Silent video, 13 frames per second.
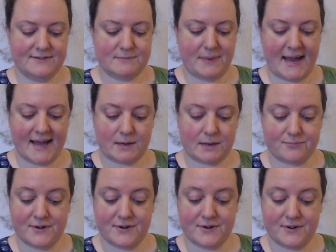black
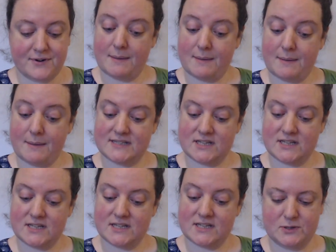brittle remnants that
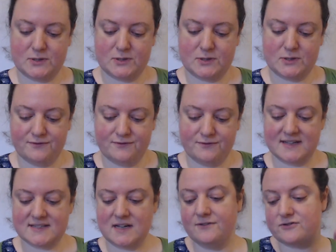crush between your
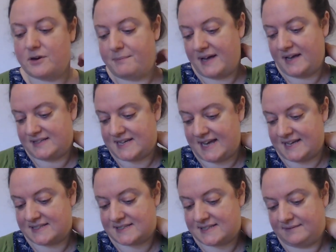fingers after a burn
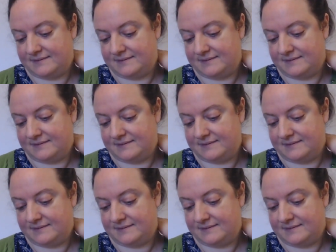test?